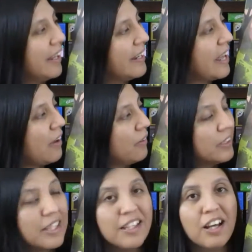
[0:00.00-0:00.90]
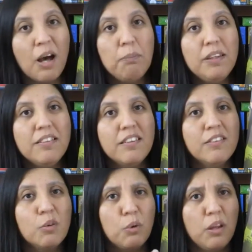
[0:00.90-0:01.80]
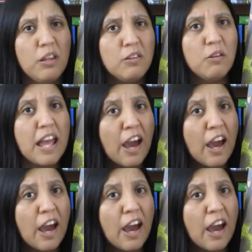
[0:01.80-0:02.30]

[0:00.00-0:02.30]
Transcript: Now, Ginkgopolis is an